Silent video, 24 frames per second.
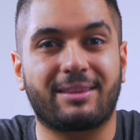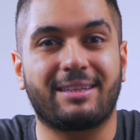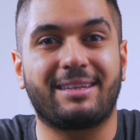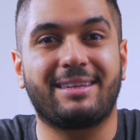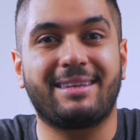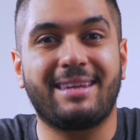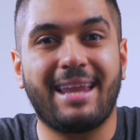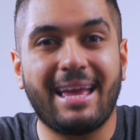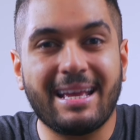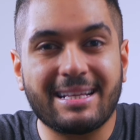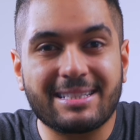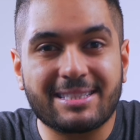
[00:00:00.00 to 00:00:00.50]
the
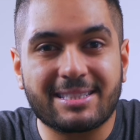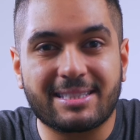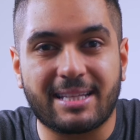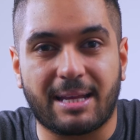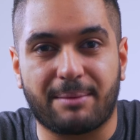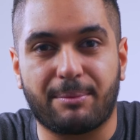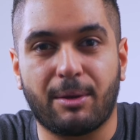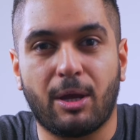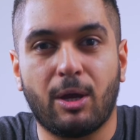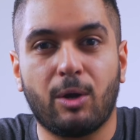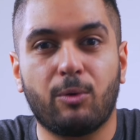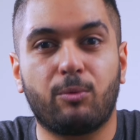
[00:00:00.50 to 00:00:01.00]
next
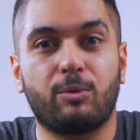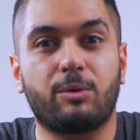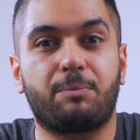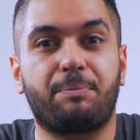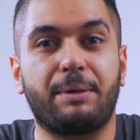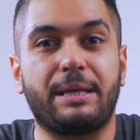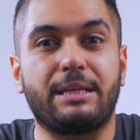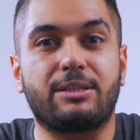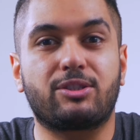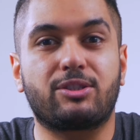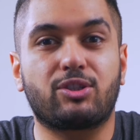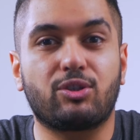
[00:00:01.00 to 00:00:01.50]
step would
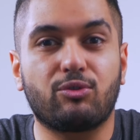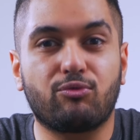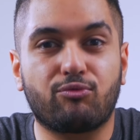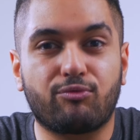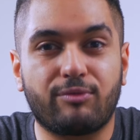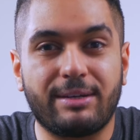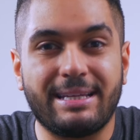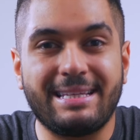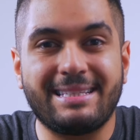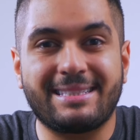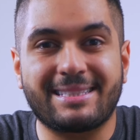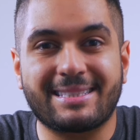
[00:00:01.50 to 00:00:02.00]
be to
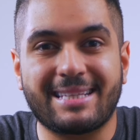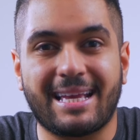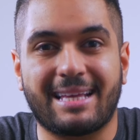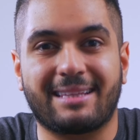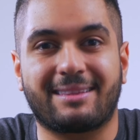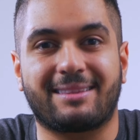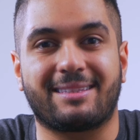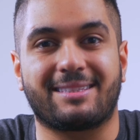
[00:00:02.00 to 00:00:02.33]
reset